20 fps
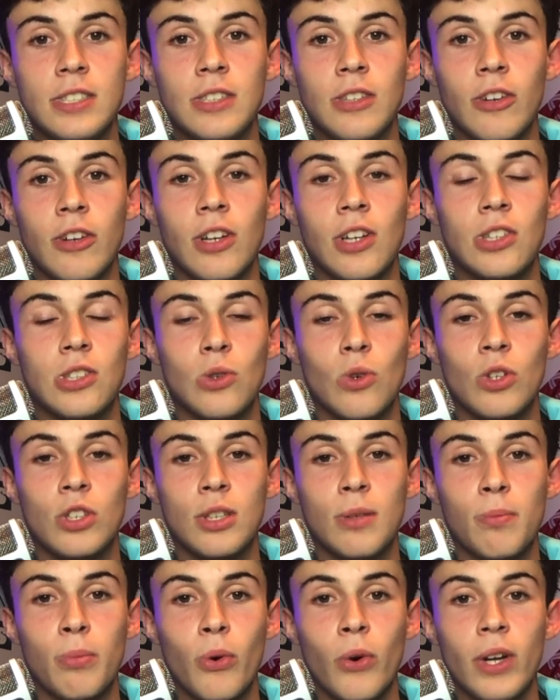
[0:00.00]
They're going to score
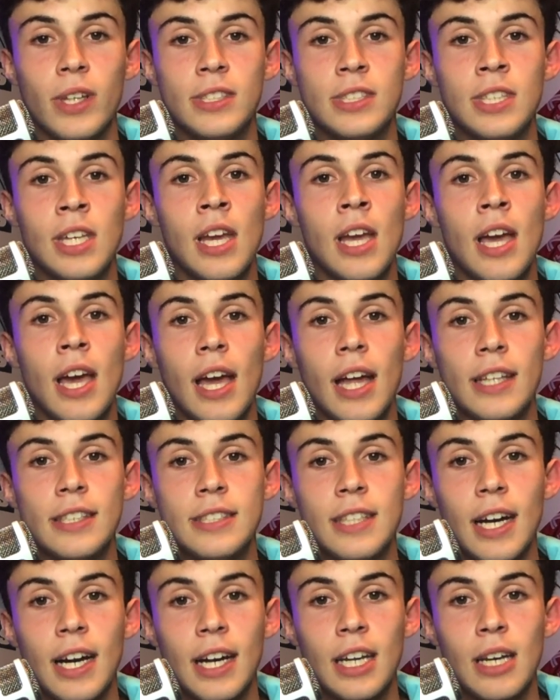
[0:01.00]
some points, and it's
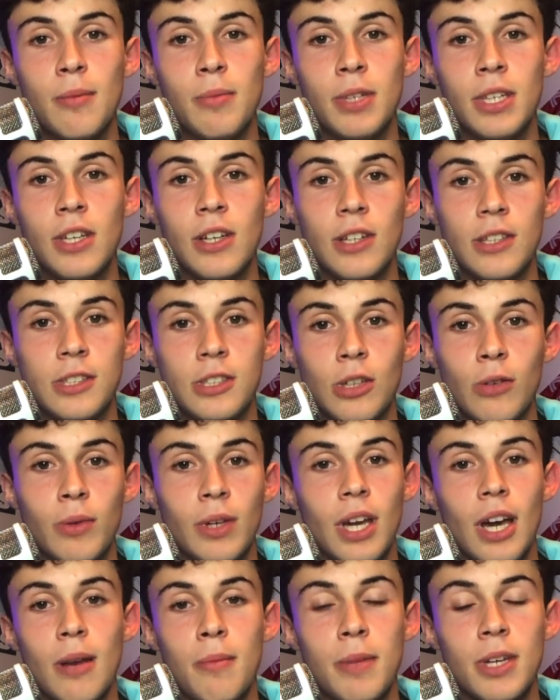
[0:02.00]
not going to be good. So we
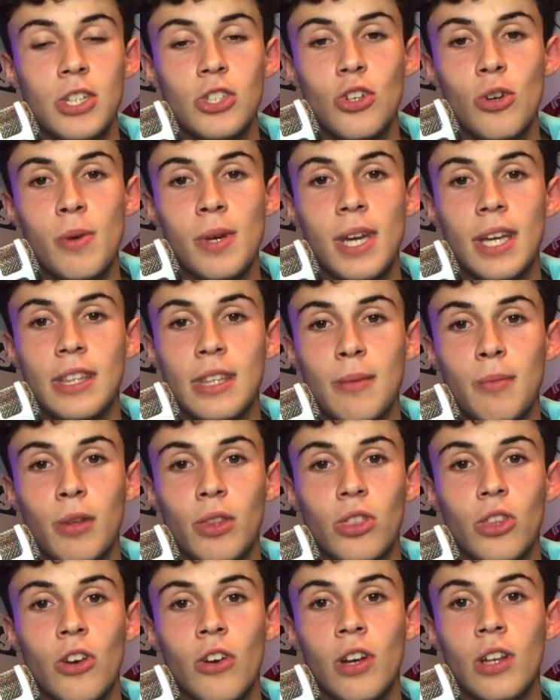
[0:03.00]
got to make sure we get them
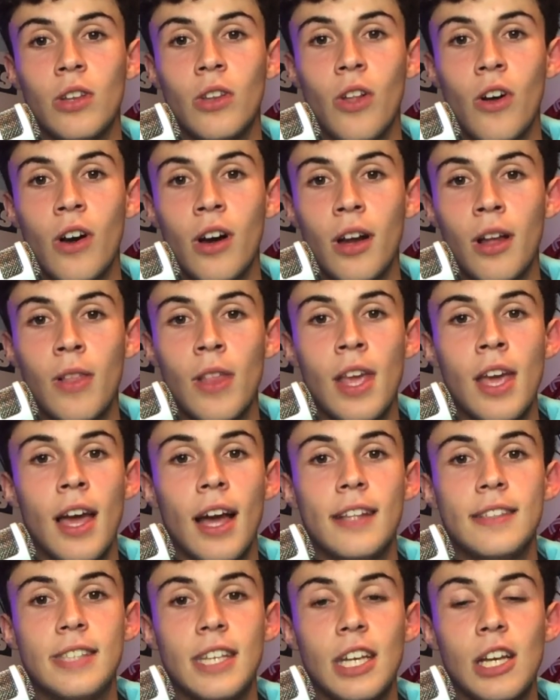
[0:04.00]
in 3rd and long
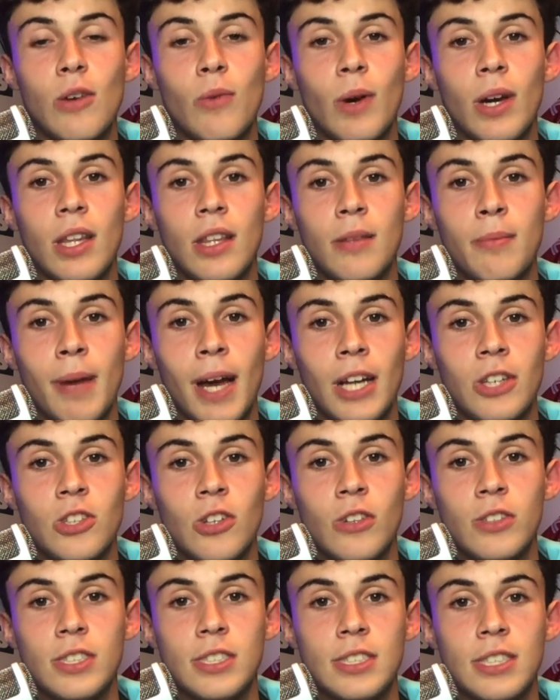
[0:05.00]
and take away Mac
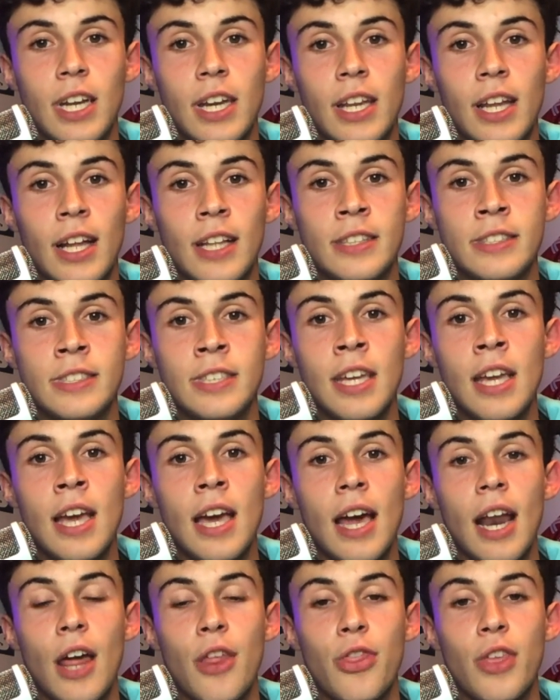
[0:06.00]
Jones' tight ends.
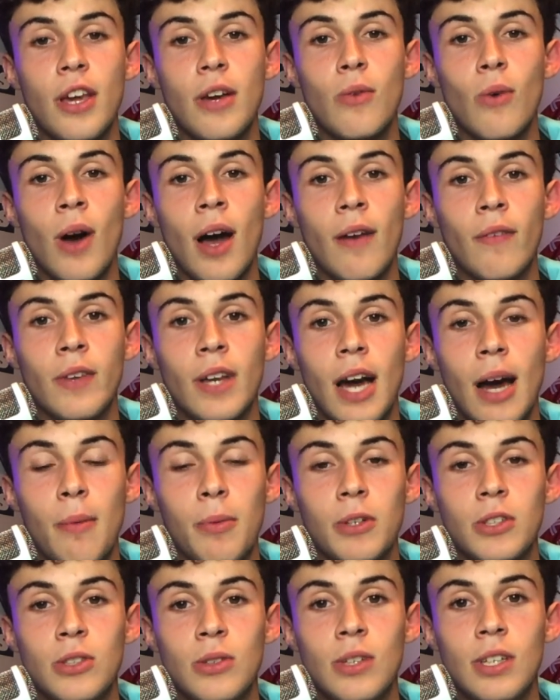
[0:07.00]
And I think we'll have an
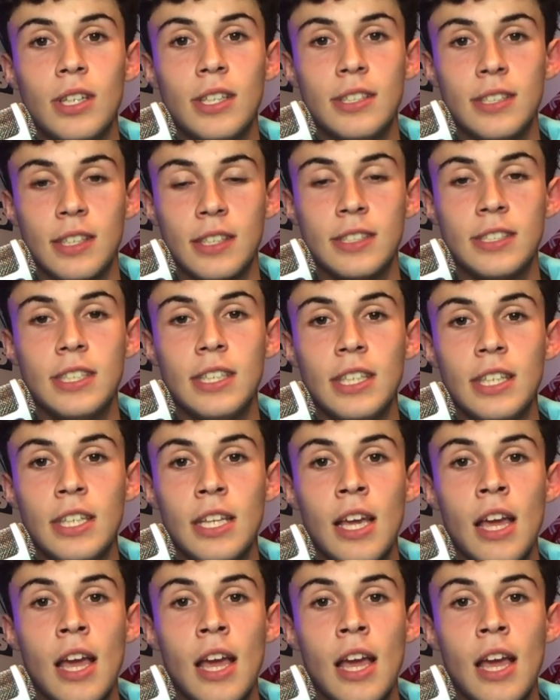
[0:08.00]
opportunity to succeed.